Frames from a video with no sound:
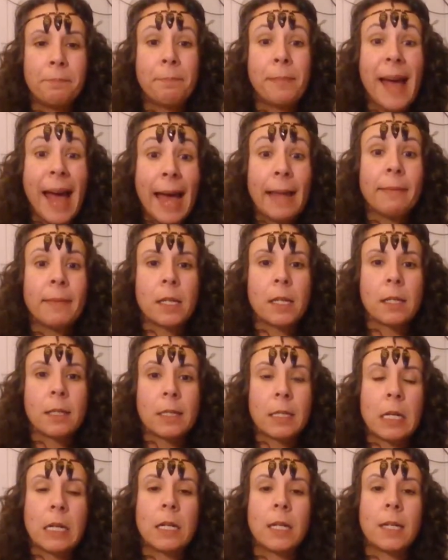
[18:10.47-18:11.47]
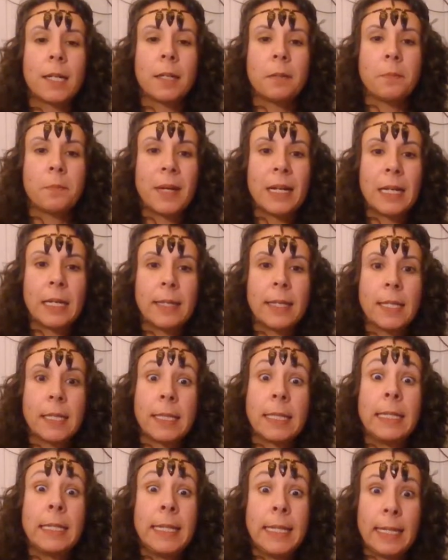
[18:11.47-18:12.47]
at this time, by this
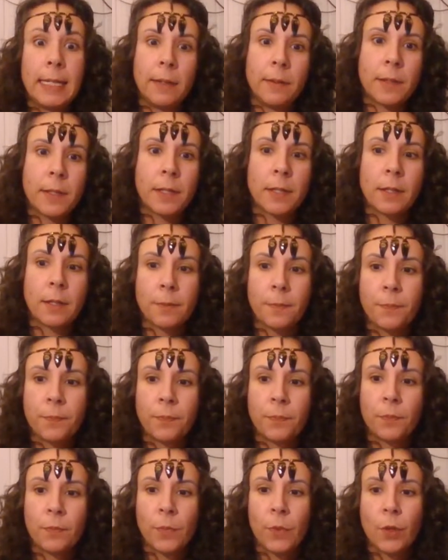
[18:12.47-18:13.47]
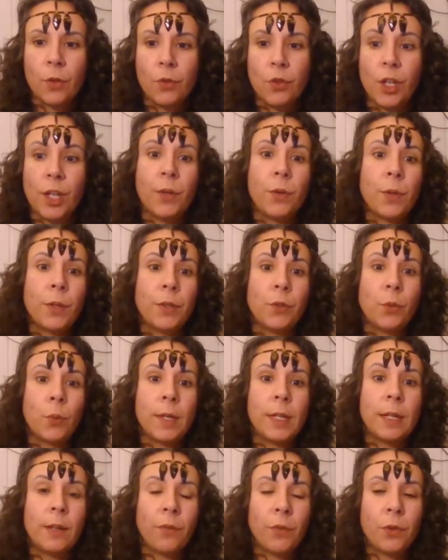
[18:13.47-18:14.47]
date, January
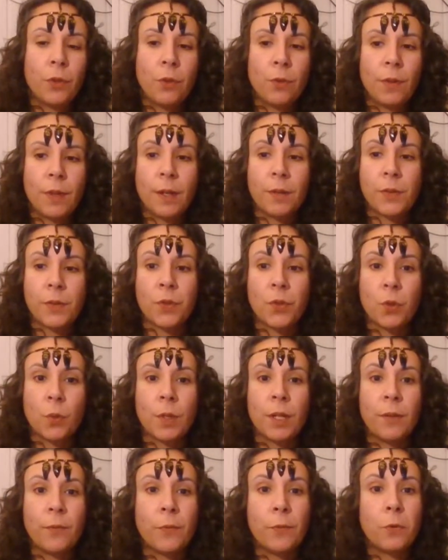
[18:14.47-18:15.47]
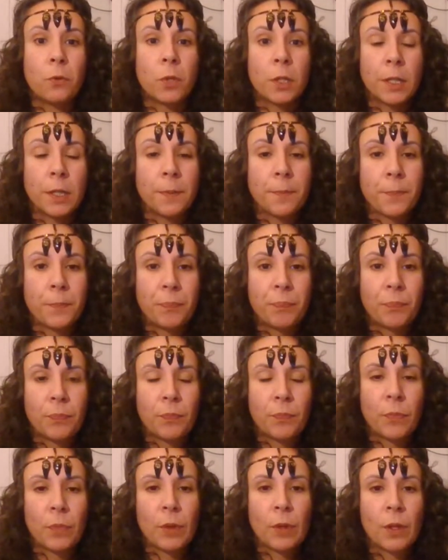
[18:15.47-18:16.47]
20th, 2024,
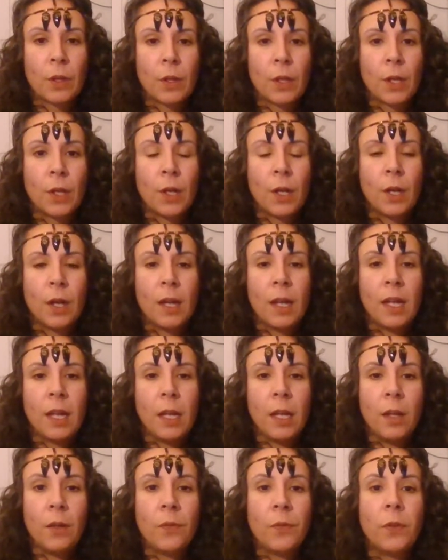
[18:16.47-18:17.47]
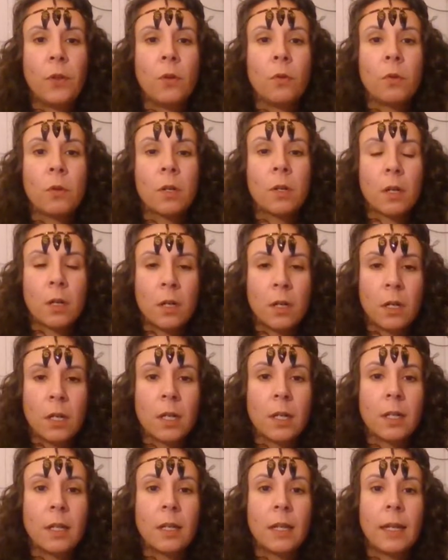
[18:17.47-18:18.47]
if you are
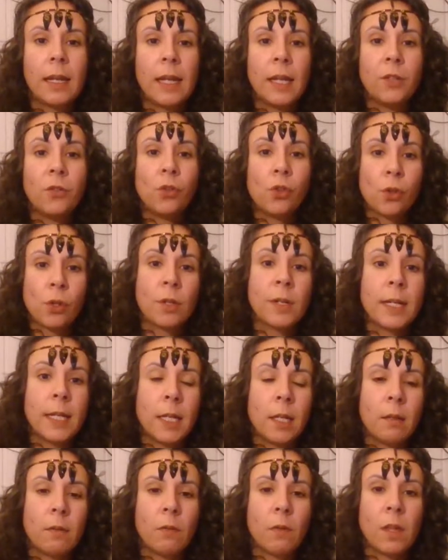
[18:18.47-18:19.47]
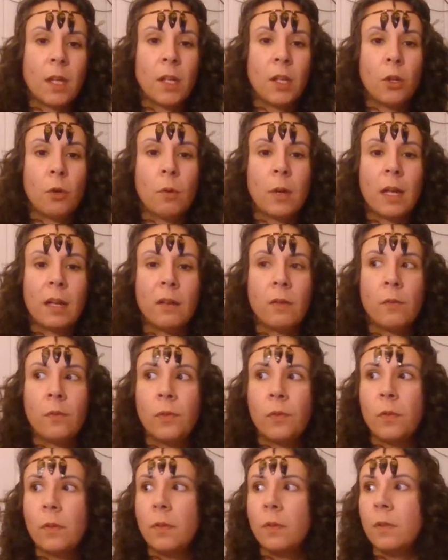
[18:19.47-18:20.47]
on a journey that you have
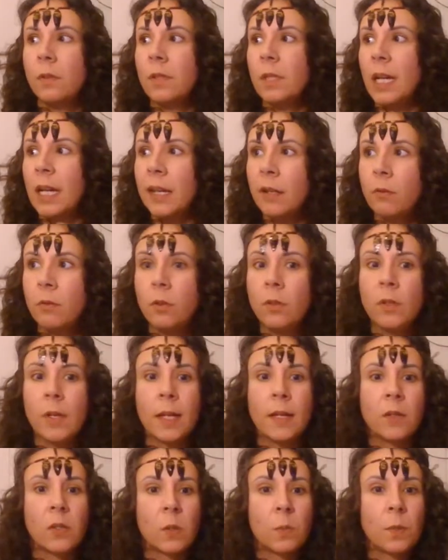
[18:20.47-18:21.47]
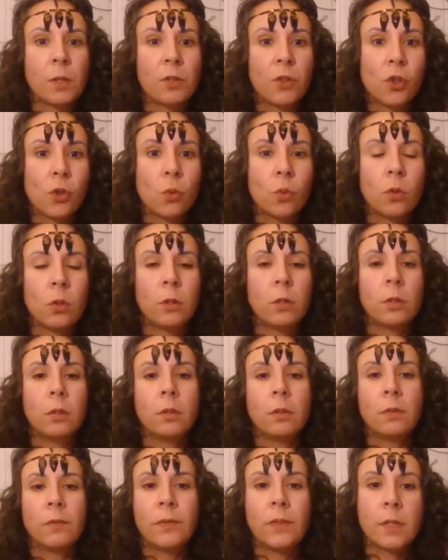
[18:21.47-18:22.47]
titled as spiritual,
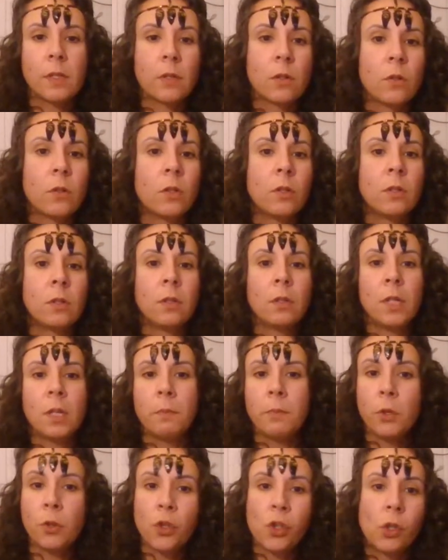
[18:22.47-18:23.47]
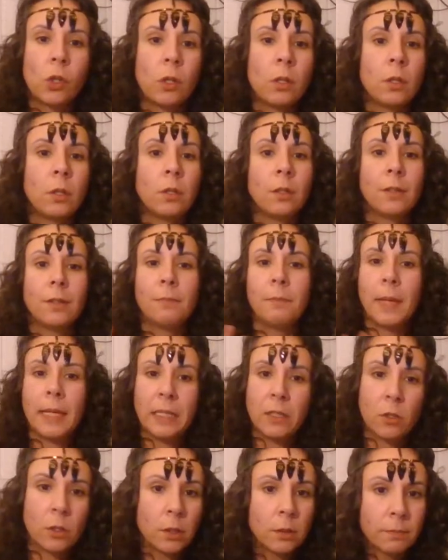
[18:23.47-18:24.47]
physical, emotional,
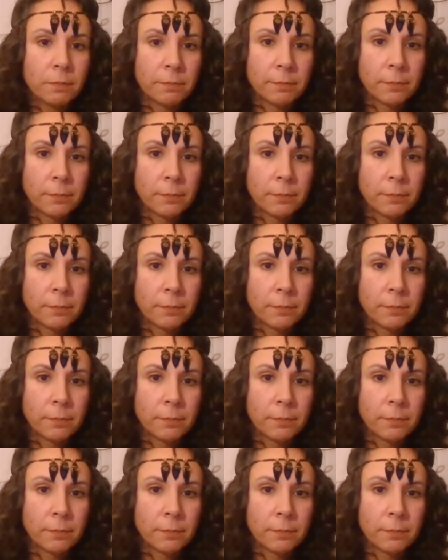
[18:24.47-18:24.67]
mental,